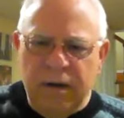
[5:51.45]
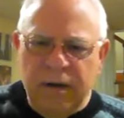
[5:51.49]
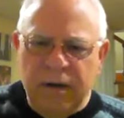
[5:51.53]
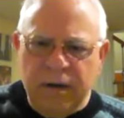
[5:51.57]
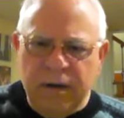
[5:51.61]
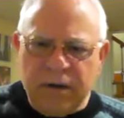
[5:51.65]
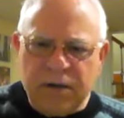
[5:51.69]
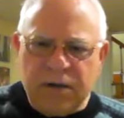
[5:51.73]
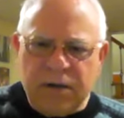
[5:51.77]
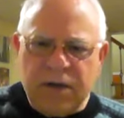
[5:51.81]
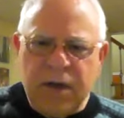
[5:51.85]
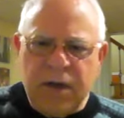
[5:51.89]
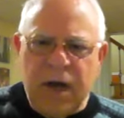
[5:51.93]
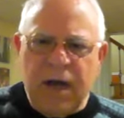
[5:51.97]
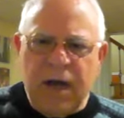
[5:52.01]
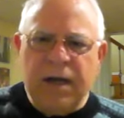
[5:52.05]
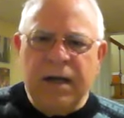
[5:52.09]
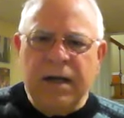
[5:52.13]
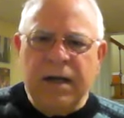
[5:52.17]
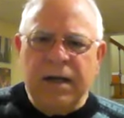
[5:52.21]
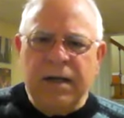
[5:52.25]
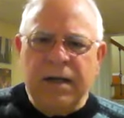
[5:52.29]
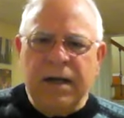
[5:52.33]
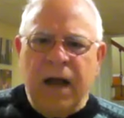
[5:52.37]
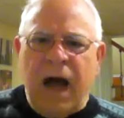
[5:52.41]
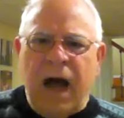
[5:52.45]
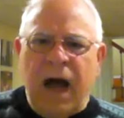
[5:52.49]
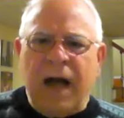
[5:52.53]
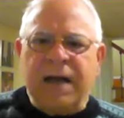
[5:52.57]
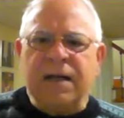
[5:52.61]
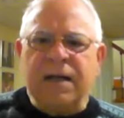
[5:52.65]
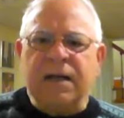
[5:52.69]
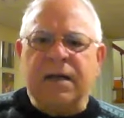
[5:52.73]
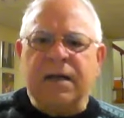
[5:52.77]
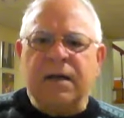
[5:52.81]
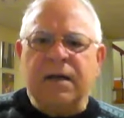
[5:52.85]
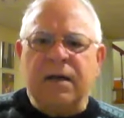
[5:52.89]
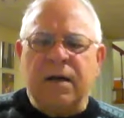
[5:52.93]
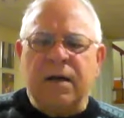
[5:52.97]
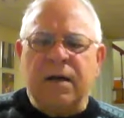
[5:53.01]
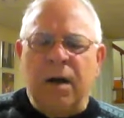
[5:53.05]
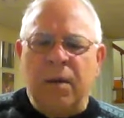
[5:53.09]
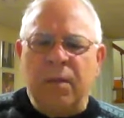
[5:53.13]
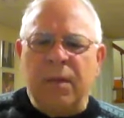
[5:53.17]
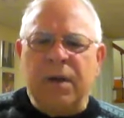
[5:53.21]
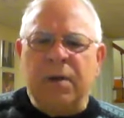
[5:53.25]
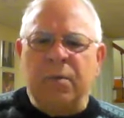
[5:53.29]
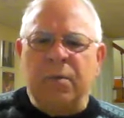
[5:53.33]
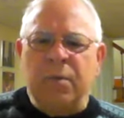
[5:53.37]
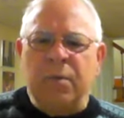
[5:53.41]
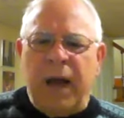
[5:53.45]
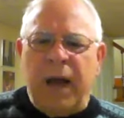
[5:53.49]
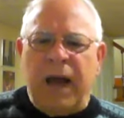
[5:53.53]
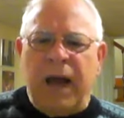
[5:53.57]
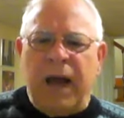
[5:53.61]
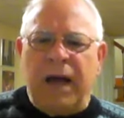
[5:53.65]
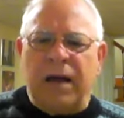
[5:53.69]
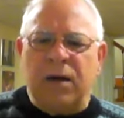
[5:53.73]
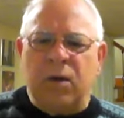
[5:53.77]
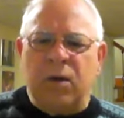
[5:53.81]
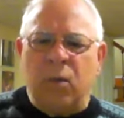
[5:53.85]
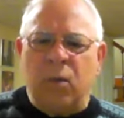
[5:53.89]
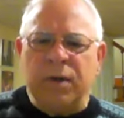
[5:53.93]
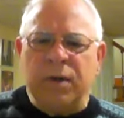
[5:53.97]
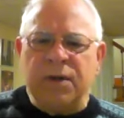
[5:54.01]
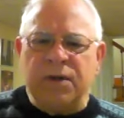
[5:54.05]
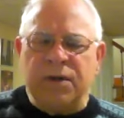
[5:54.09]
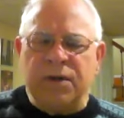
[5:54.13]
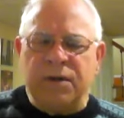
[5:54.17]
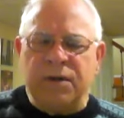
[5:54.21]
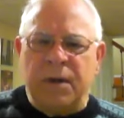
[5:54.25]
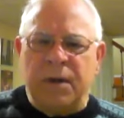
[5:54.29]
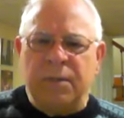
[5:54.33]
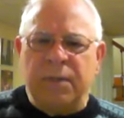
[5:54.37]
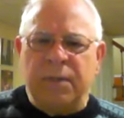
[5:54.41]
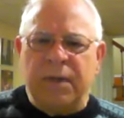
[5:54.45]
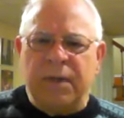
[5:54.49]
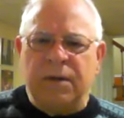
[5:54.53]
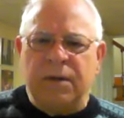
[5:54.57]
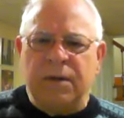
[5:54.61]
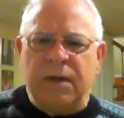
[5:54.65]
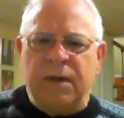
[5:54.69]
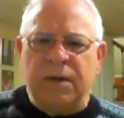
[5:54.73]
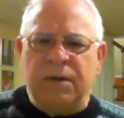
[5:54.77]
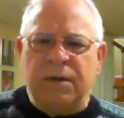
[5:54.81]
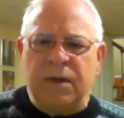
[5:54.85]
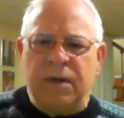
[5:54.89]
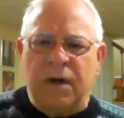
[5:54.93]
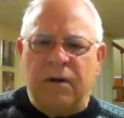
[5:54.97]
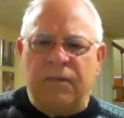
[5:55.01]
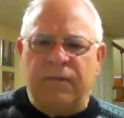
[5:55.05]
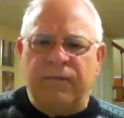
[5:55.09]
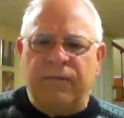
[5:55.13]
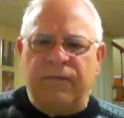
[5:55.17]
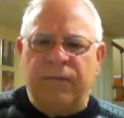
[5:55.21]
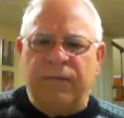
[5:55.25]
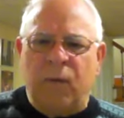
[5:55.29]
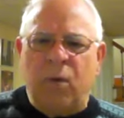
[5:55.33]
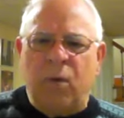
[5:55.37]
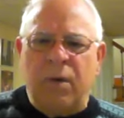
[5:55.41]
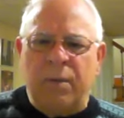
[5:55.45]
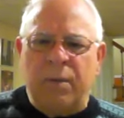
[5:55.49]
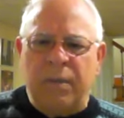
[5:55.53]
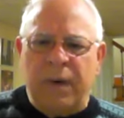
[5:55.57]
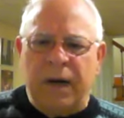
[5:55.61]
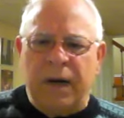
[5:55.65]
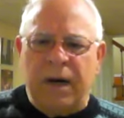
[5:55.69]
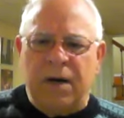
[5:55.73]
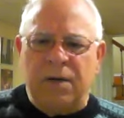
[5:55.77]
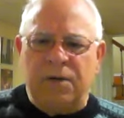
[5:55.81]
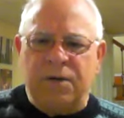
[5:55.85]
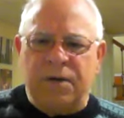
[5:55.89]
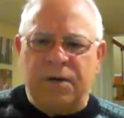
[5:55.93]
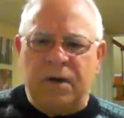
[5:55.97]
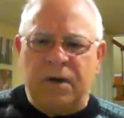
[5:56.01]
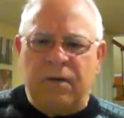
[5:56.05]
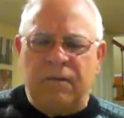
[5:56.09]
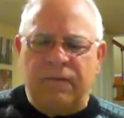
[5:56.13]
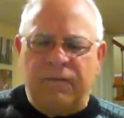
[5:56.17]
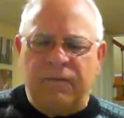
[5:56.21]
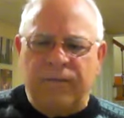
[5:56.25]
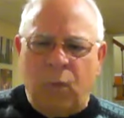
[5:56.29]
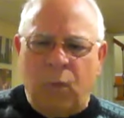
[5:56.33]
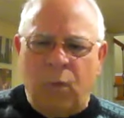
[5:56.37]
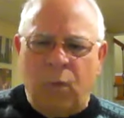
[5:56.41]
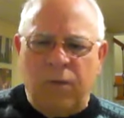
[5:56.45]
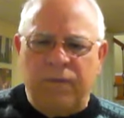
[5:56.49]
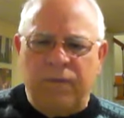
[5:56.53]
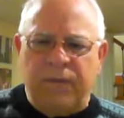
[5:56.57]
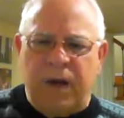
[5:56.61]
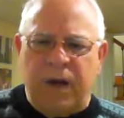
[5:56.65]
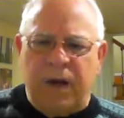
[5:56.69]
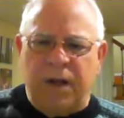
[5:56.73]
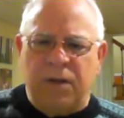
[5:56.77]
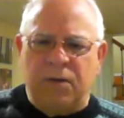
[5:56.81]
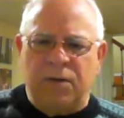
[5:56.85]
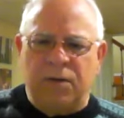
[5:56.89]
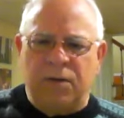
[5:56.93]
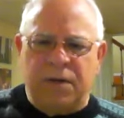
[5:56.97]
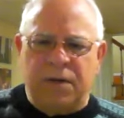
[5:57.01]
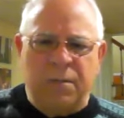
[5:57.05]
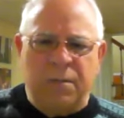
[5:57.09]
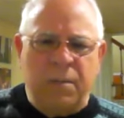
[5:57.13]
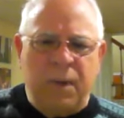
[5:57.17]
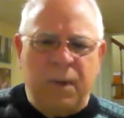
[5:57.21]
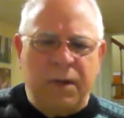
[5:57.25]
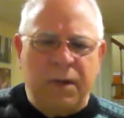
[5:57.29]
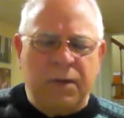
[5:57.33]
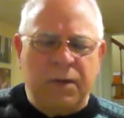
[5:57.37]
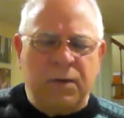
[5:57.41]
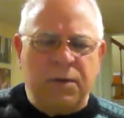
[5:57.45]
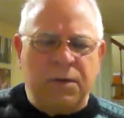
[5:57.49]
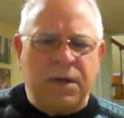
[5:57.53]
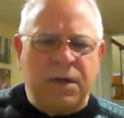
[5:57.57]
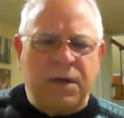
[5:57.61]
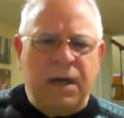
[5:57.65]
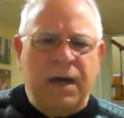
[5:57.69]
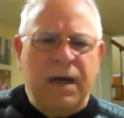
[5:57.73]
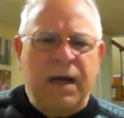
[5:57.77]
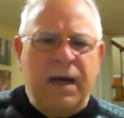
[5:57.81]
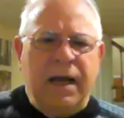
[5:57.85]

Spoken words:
the sun not coming back was something that their forebears, their forefathers and mothers